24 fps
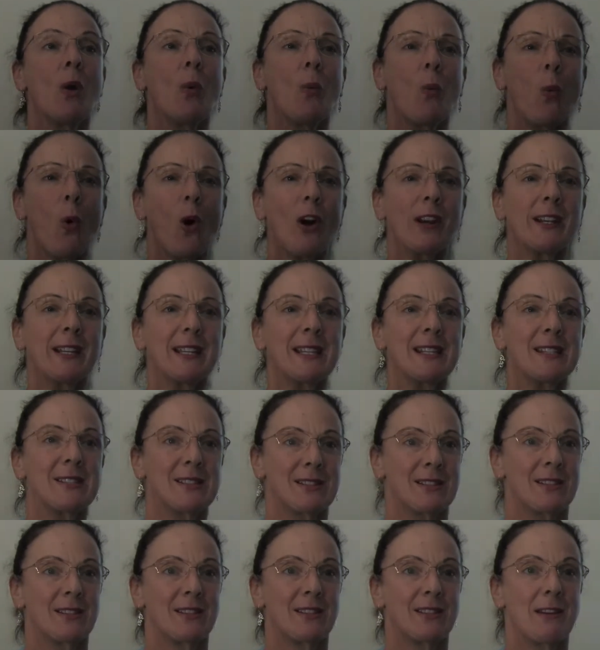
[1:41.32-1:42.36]
What
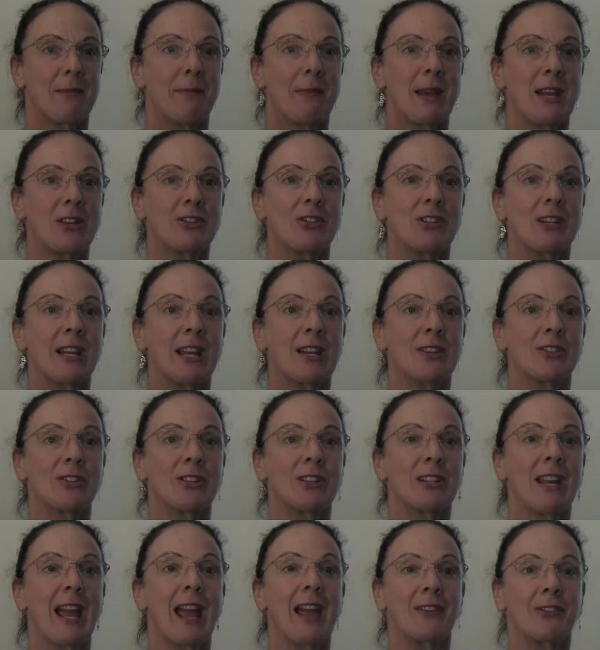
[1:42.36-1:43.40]
is
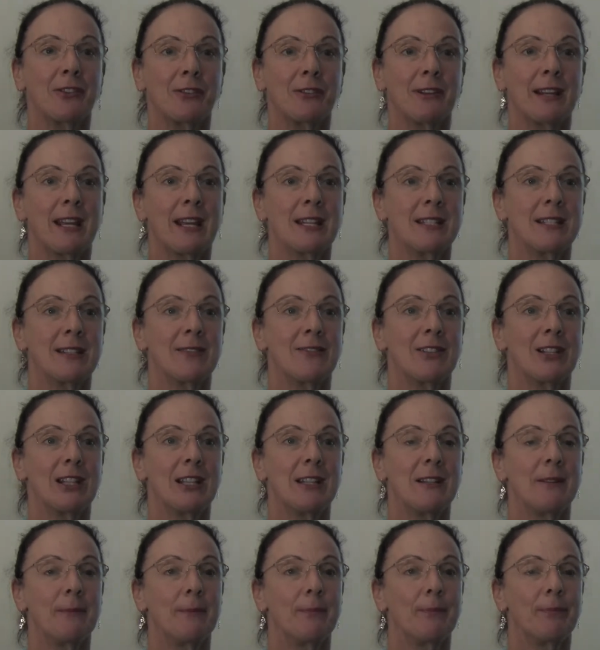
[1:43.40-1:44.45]
imagination and creativity?
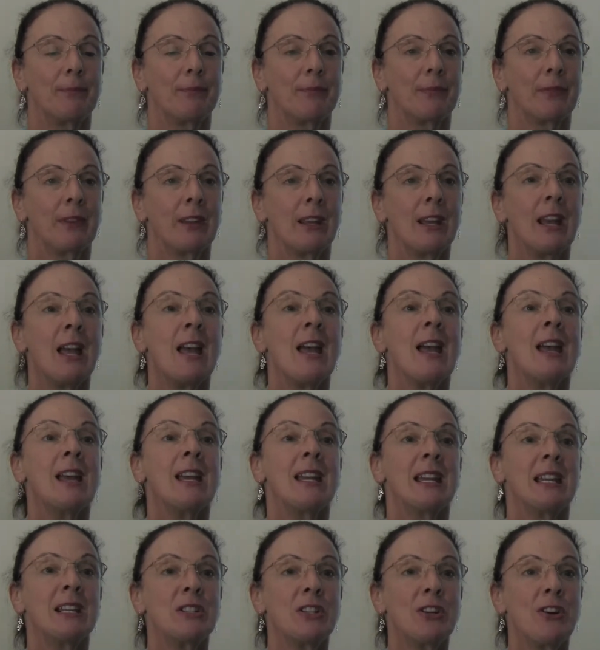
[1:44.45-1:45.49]

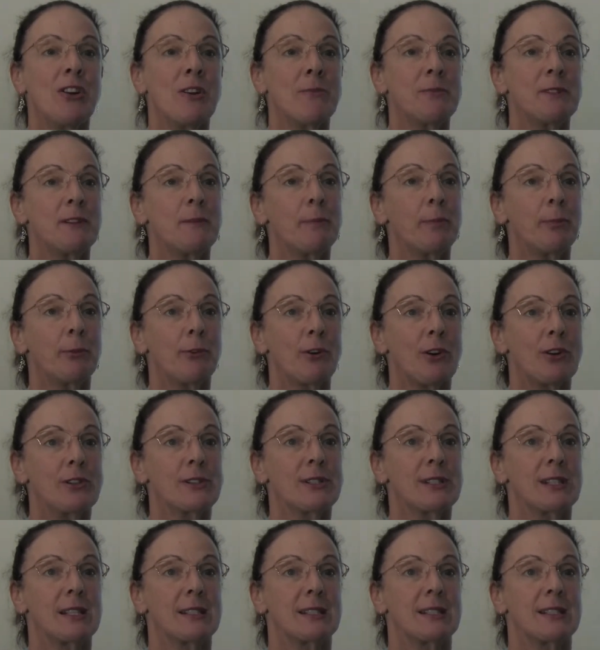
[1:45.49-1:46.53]
In terms of
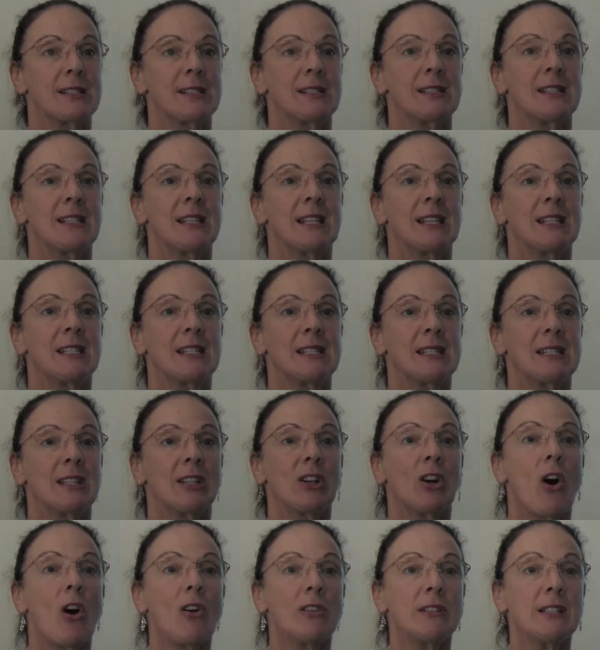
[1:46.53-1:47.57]
processes, it is the
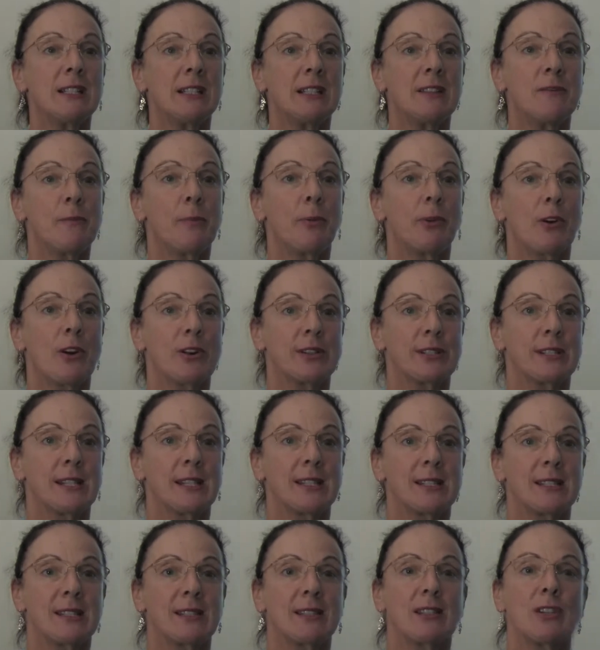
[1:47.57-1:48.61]
cognitive
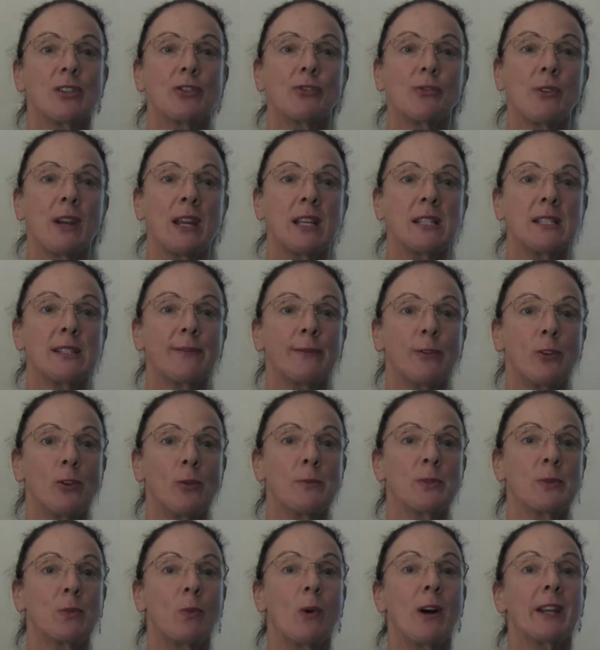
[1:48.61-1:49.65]
processes that
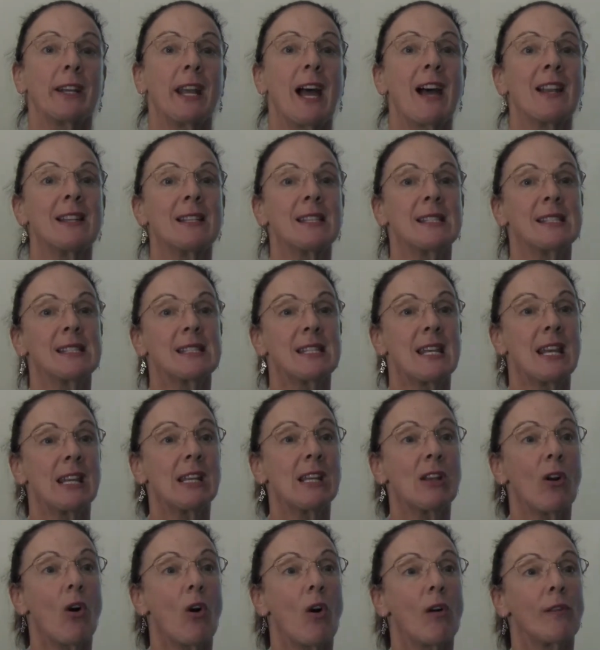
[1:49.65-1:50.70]
transforms one
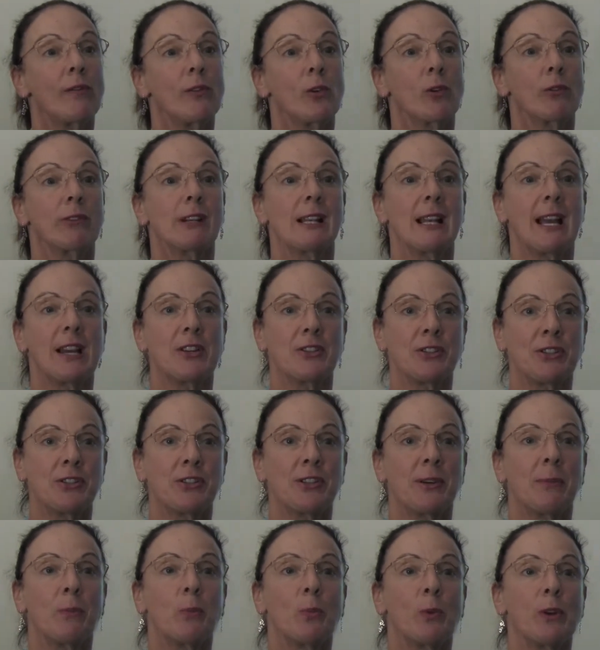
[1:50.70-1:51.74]
understanding of or
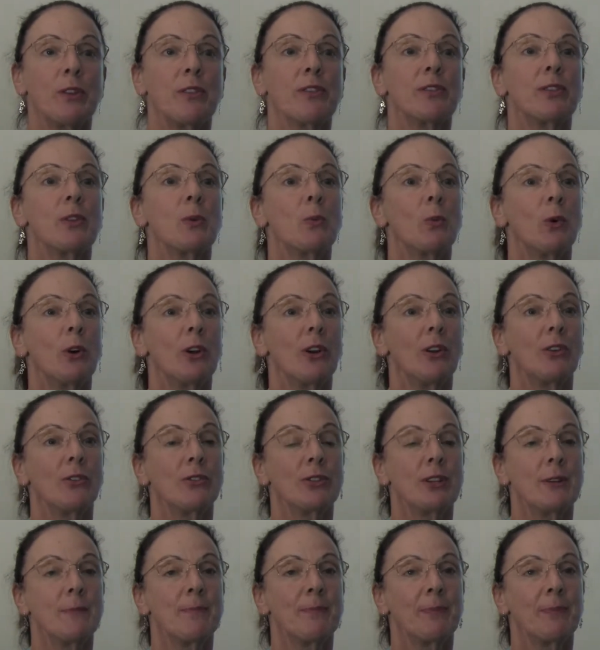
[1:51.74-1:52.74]
relationship with the world.